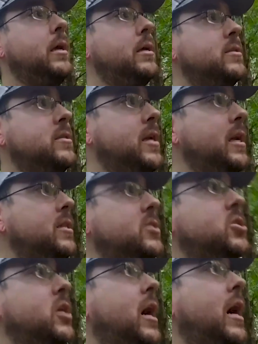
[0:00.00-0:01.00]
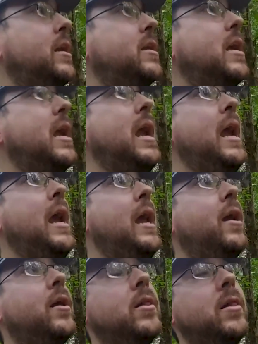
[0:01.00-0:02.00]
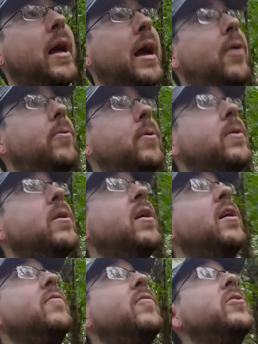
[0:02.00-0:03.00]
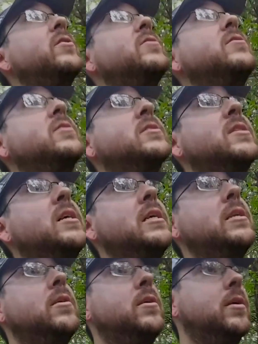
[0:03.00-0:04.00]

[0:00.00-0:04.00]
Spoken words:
to take the shot, and a cloud covered the sun.